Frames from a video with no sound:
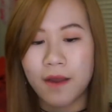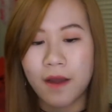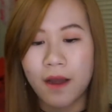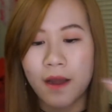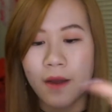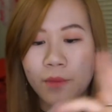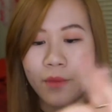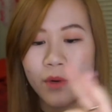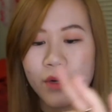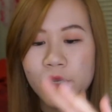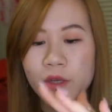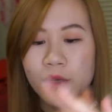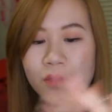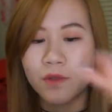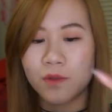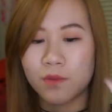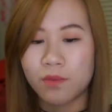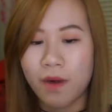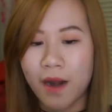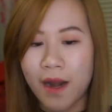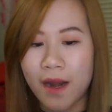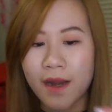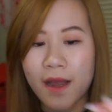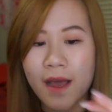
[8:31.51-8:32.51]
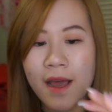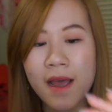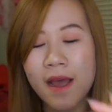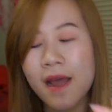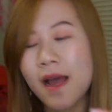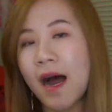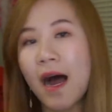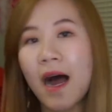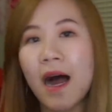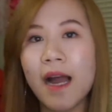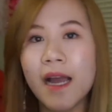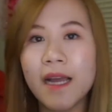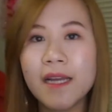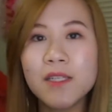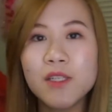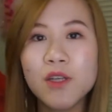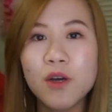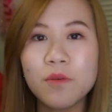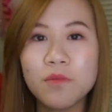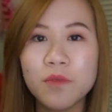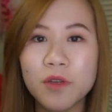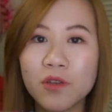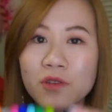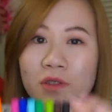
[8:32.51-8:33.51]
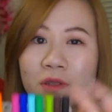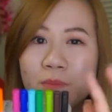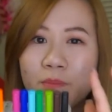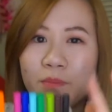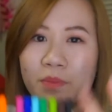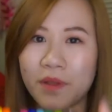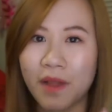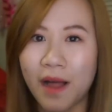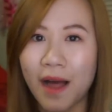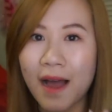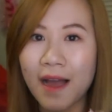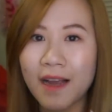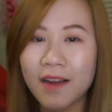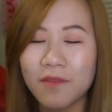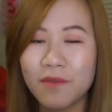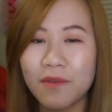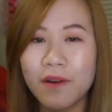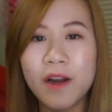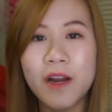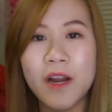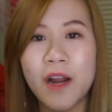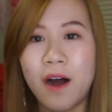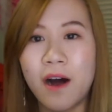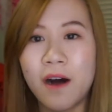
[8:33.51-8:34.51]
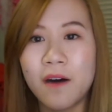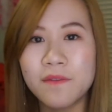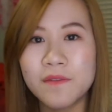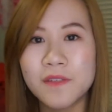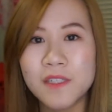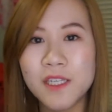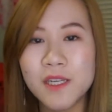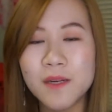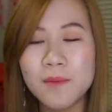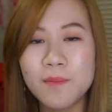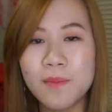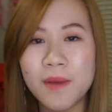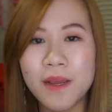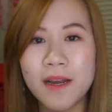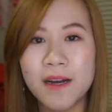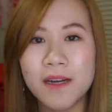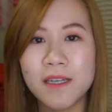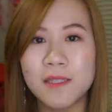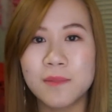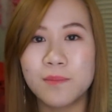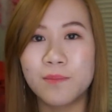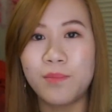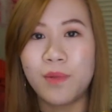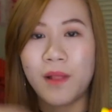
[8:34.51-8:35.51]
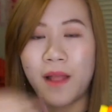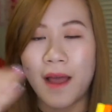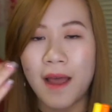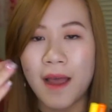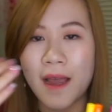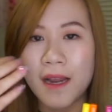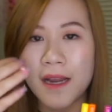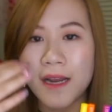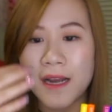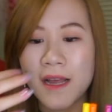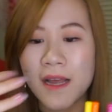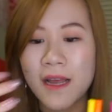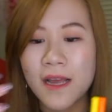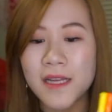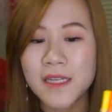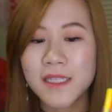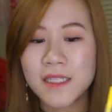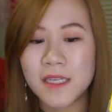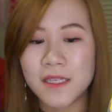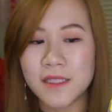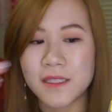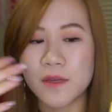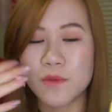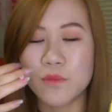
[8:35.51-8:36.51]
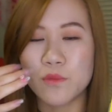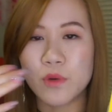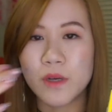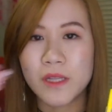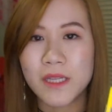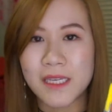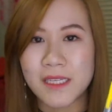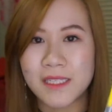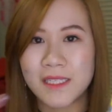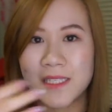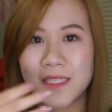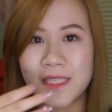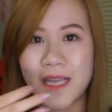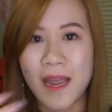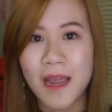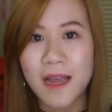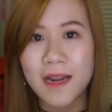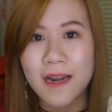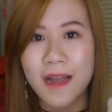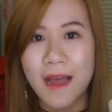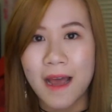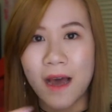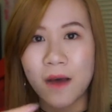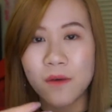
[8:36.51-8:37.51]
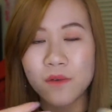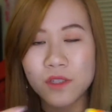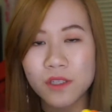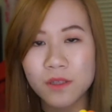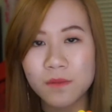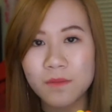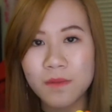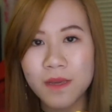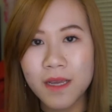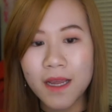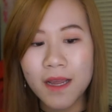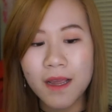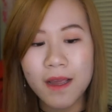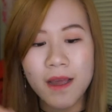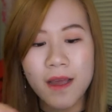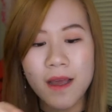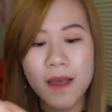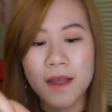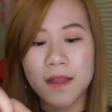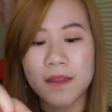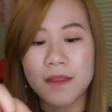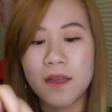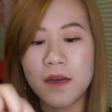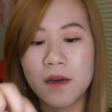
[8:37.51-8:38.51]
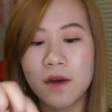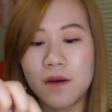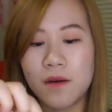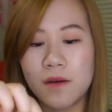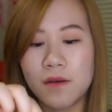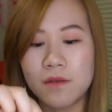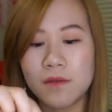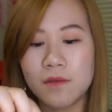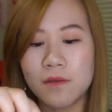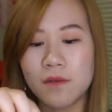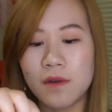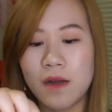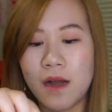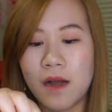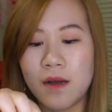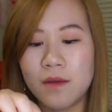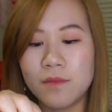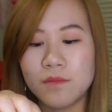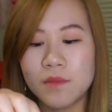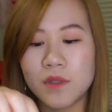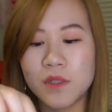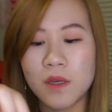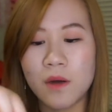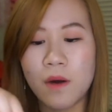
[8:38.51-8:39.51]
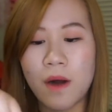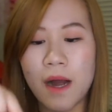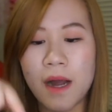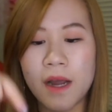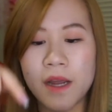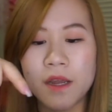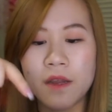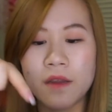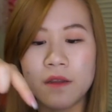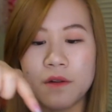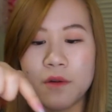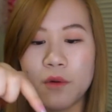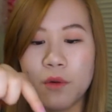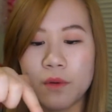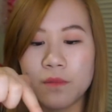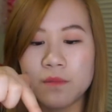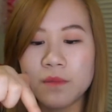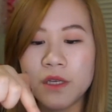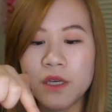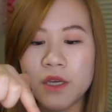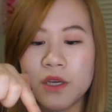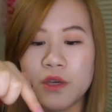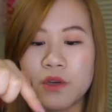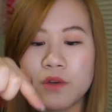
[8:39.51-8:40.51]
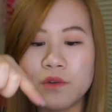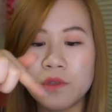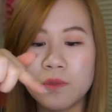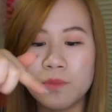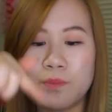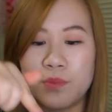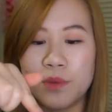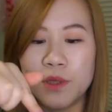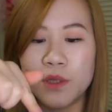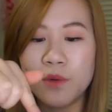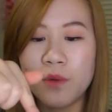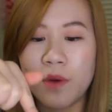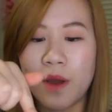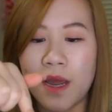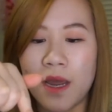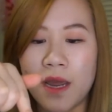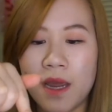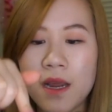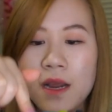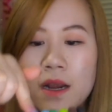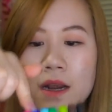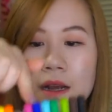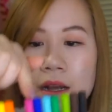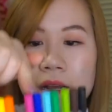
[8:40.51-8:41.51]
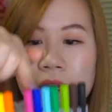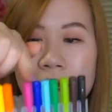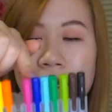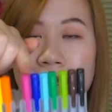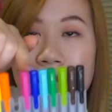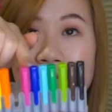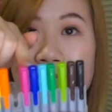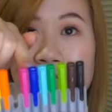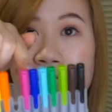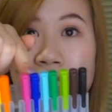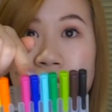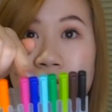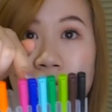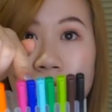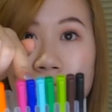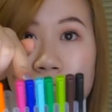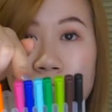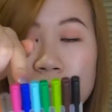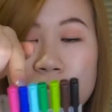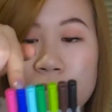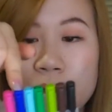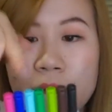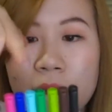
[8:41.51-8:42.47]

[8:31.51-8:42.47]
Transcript: would use red. I don't use black very often because black doesn't really stand out to me though. So I normally use blue ink, this dark blue